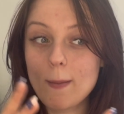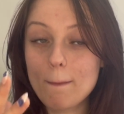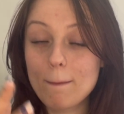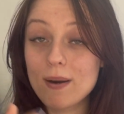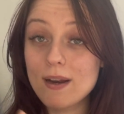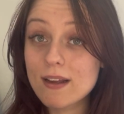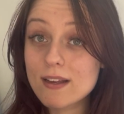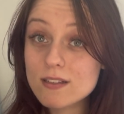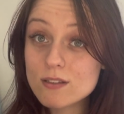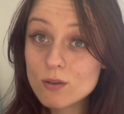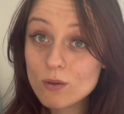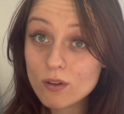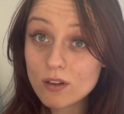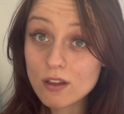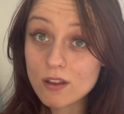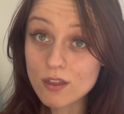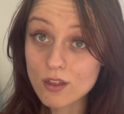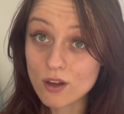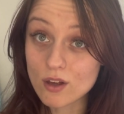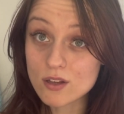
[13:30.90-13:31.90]
But it is
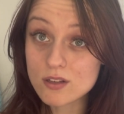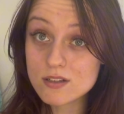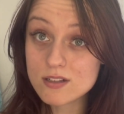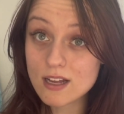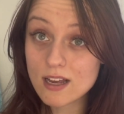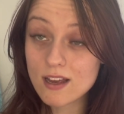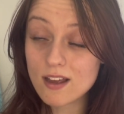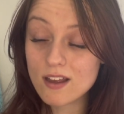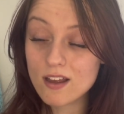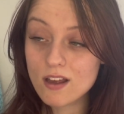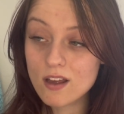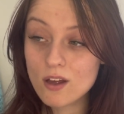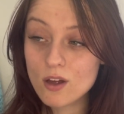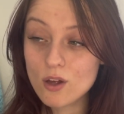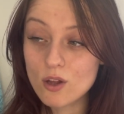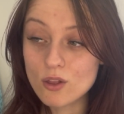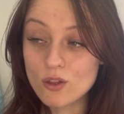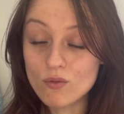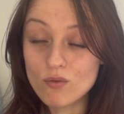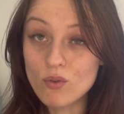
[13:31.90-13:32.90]
only Thursday.
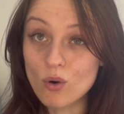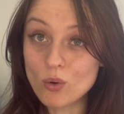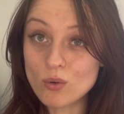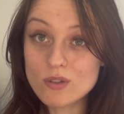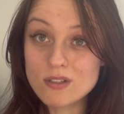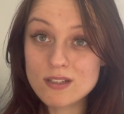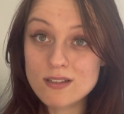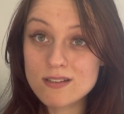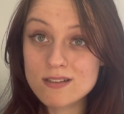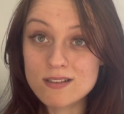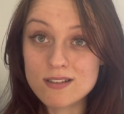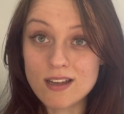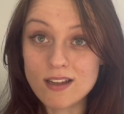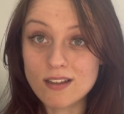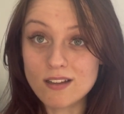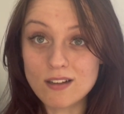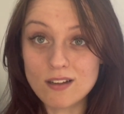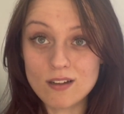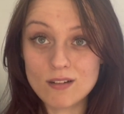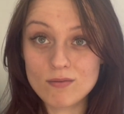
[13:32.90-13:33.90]
The roses take